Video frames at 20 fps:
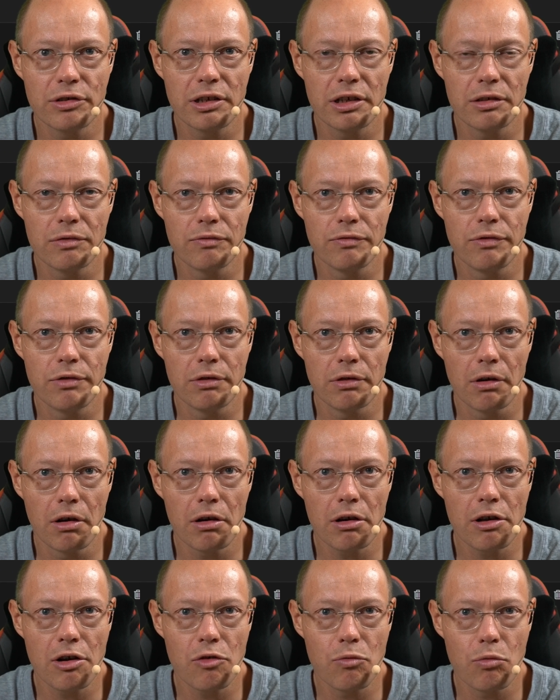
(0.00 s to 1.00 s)
can
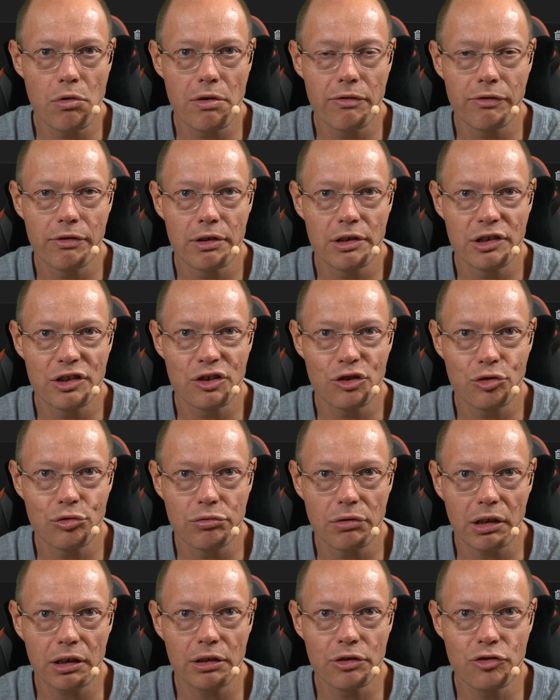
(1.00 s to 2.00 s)
work with
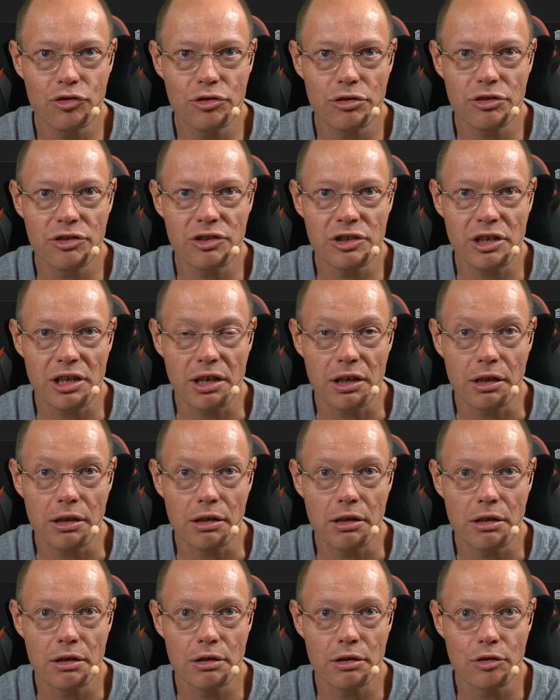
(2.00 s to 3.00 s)
structures
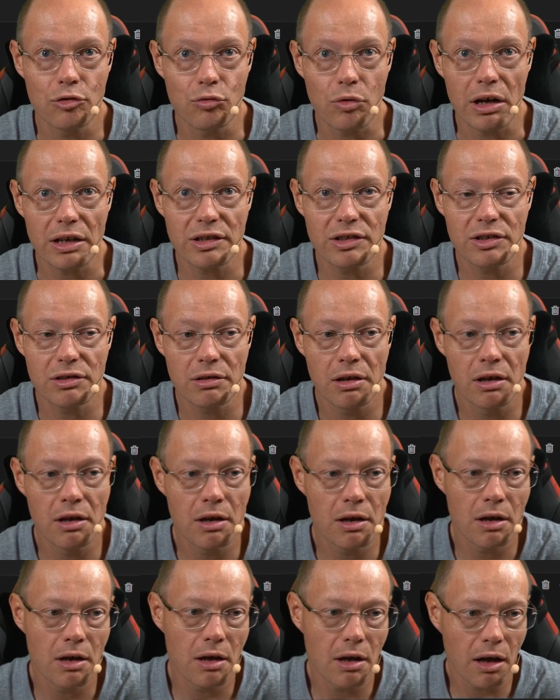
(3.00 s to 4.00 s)
in Rust.
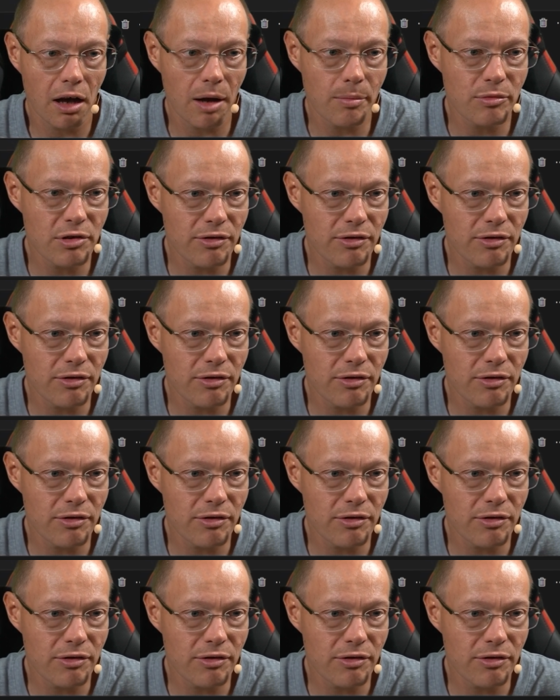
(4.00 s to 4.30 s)
I'm